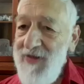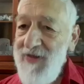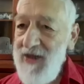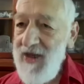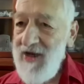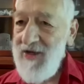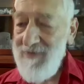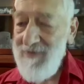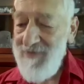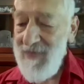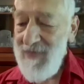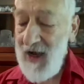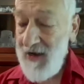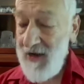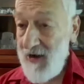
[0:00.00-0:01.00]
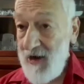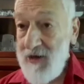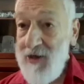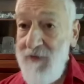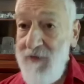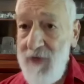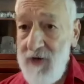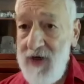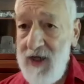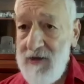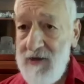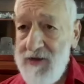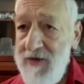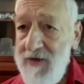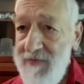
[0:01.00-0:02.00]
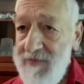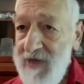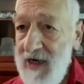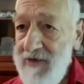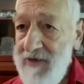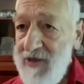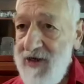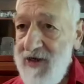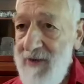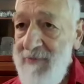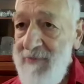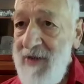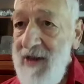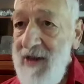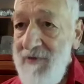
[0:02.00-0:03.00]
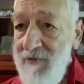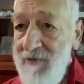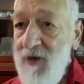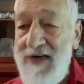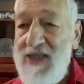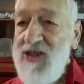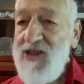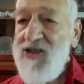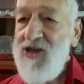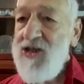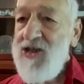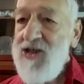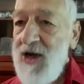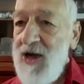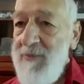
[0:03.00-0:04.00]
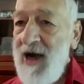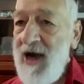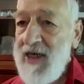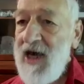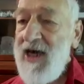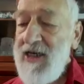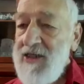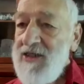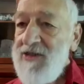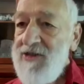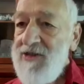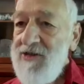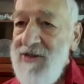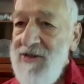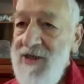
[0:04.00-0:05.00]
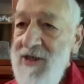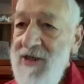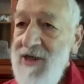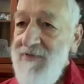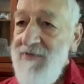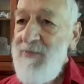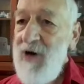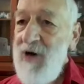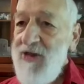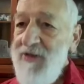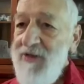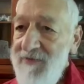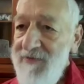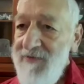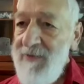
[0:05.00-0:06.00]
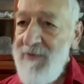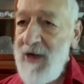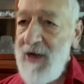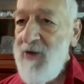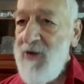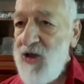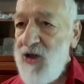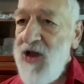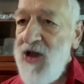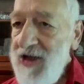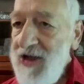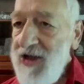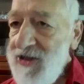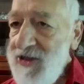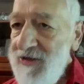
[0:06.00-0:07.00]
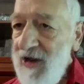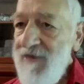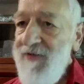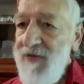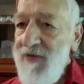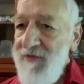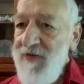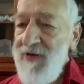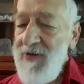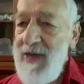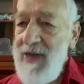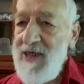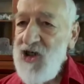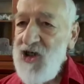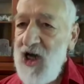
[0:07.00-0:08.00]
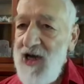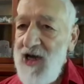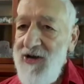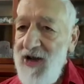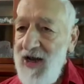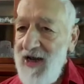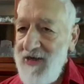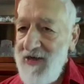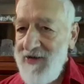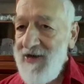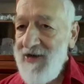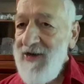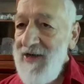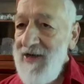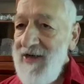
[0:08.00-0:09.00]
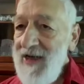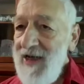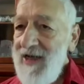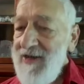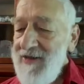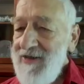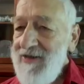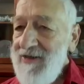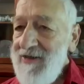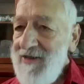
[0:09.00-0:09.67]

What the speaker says: the, I do feel guilty from time to time. For instance, I buy cakes for my birthday and stuff, for the men's shed, and